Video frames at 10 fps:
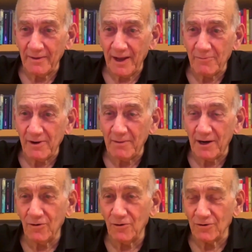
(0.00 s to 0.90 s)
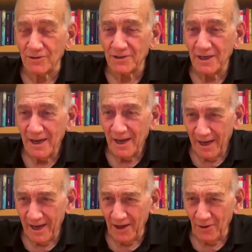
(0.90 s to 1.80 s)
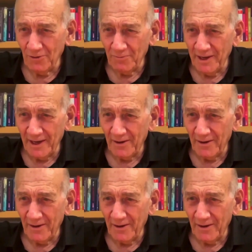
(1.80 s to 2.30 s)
Abraham Accords. You would be